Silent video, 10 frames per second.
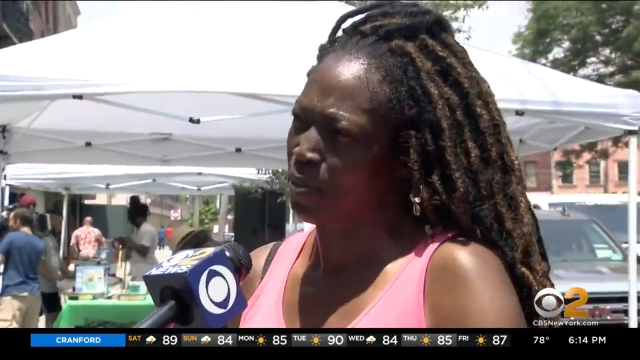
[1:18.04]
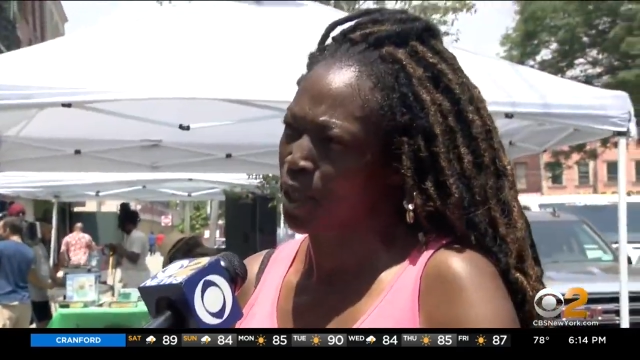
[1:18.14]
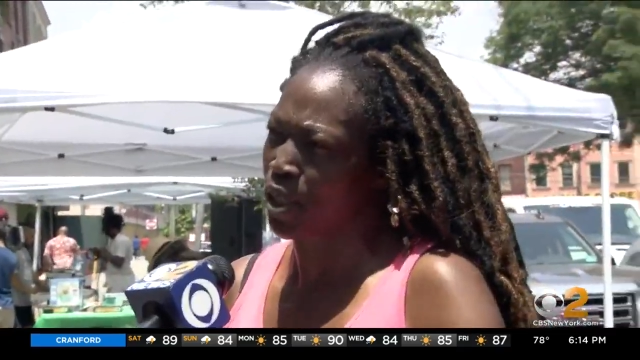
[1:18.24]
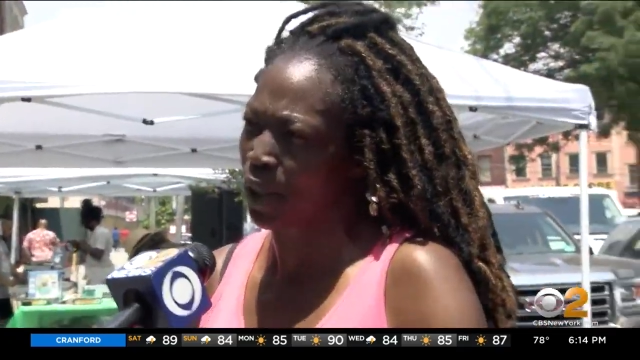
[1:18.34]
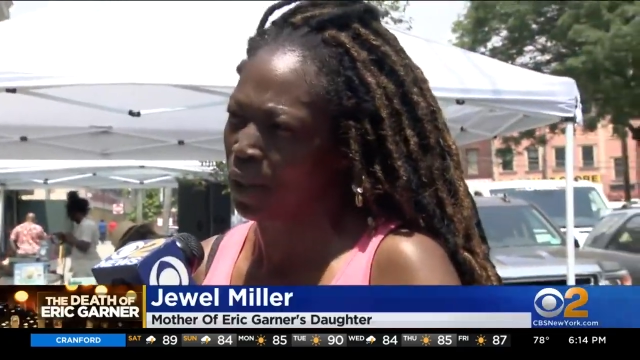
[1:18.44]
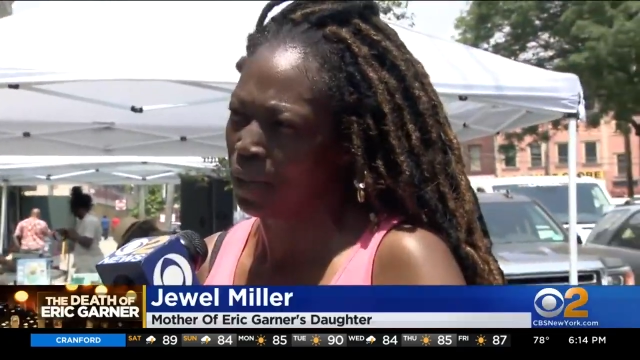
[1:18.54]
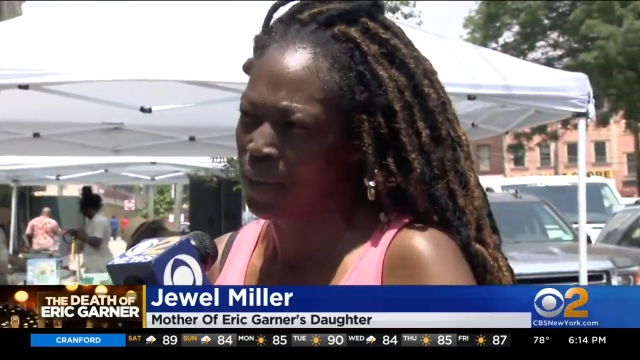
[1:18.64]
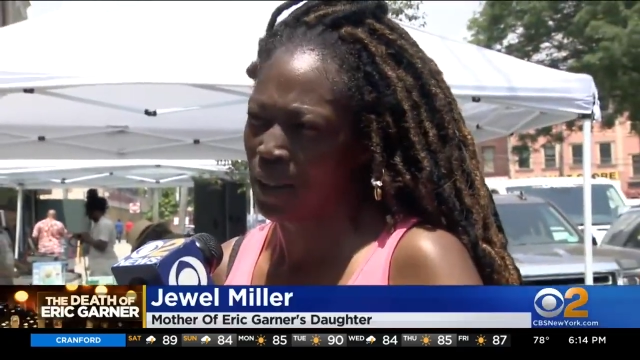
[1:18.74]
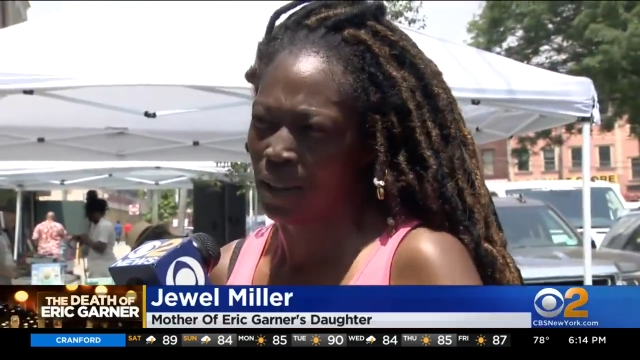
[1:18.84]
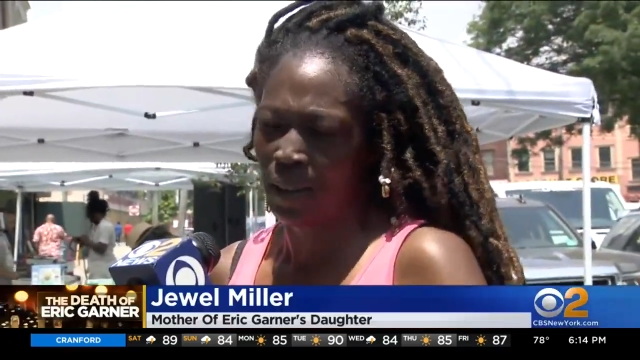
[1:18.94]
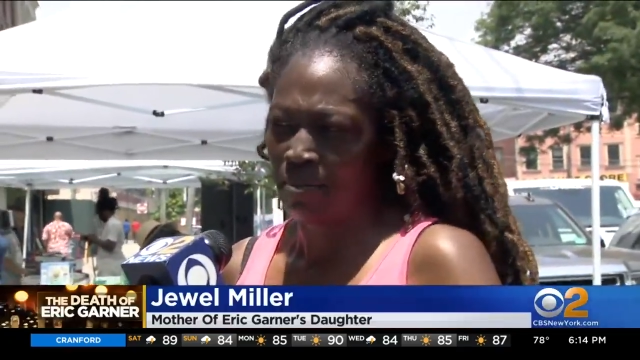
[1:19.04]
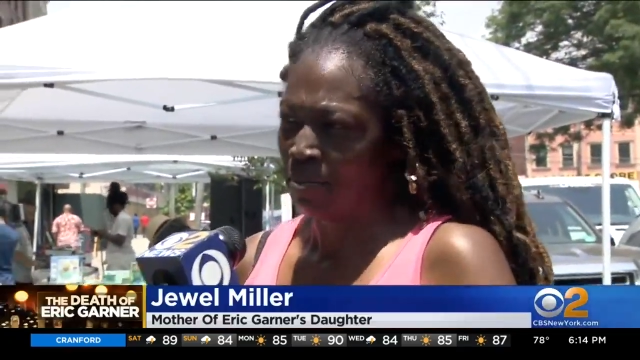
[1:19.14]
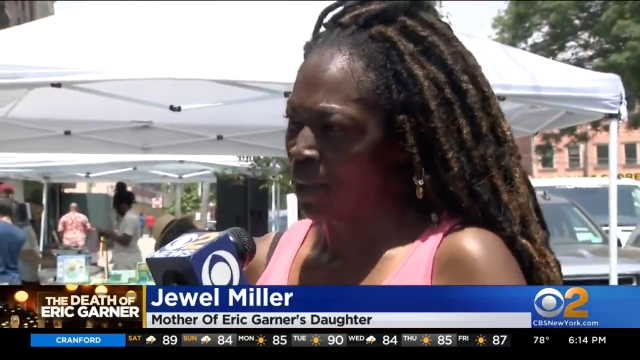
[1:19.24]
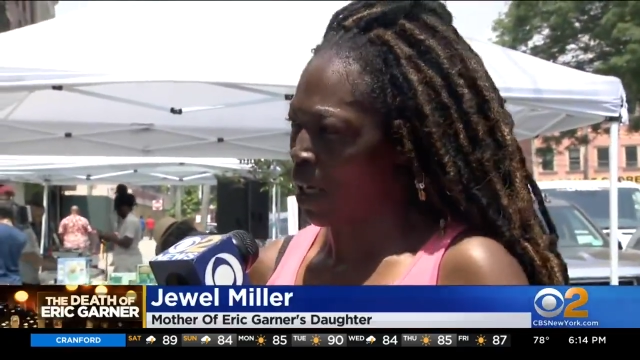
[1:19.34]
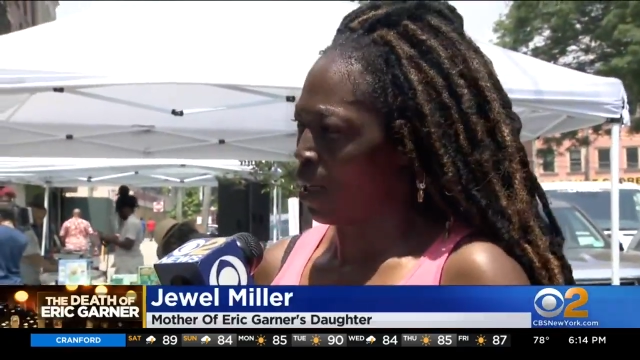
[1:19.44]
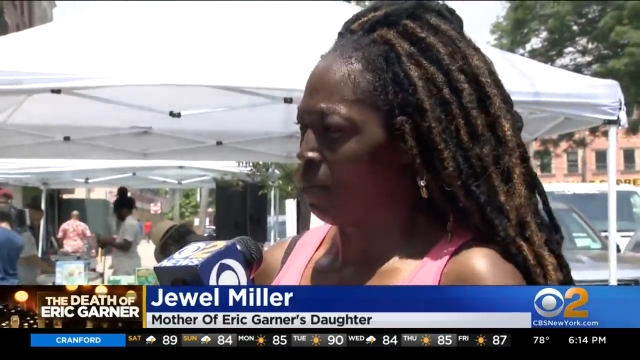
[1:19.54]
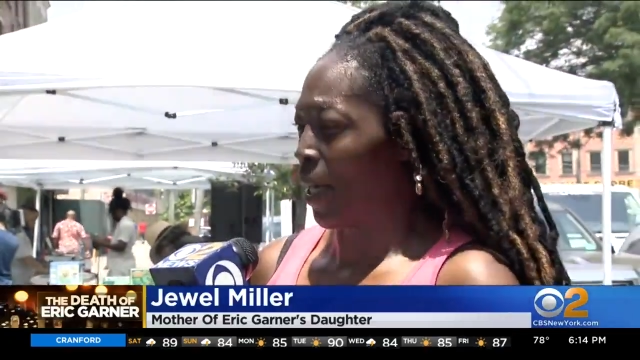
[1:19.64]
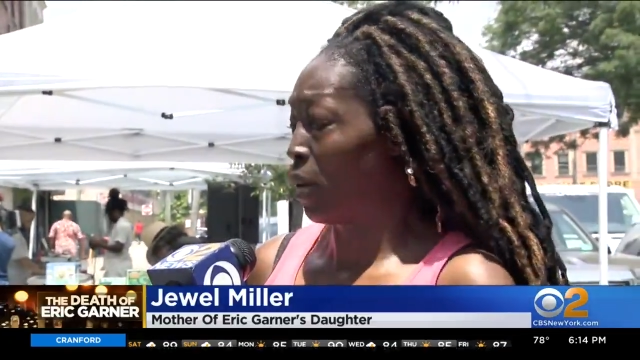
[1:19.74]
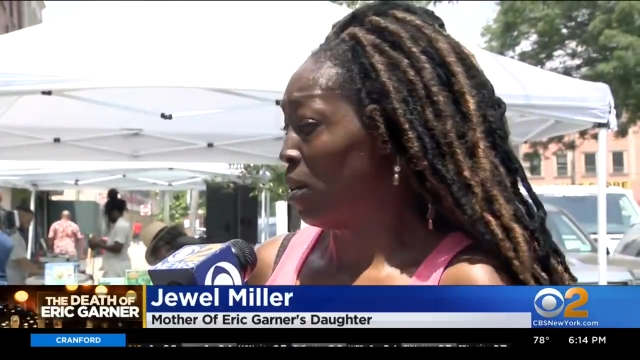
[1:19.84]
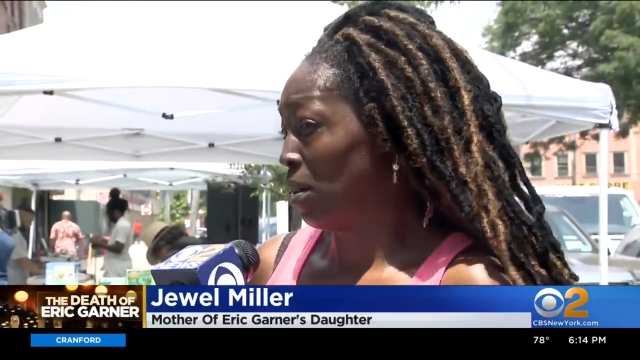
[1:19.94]
has been served
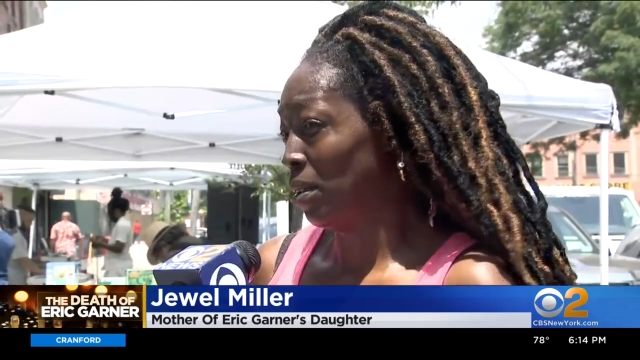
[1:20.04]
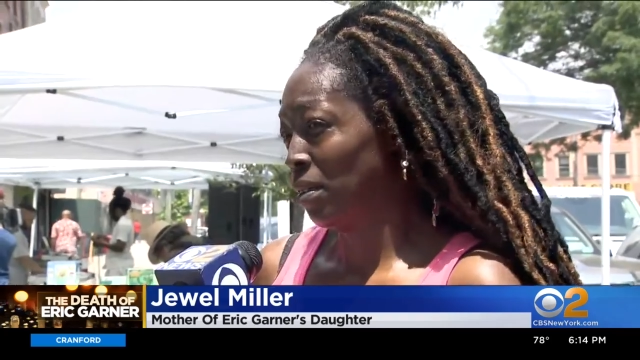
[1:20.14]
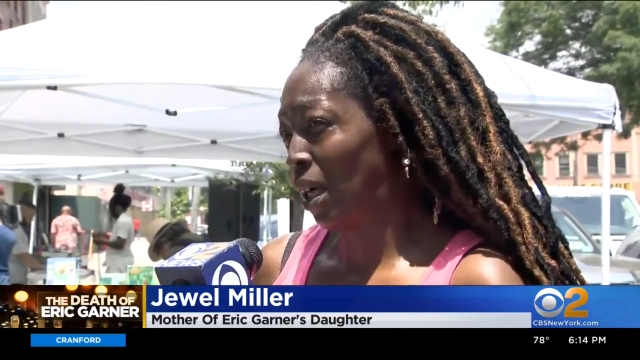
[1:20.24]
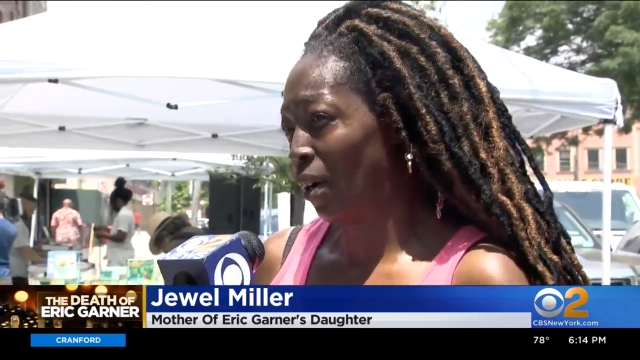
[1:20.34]
at all.